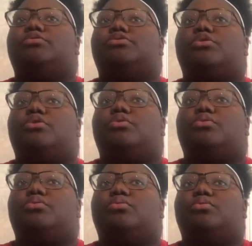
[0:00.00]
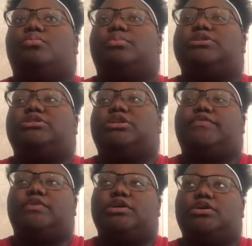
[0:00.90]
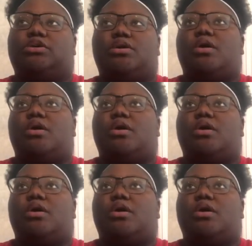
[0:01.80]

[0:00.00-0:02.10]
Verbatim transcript: So, but she left again.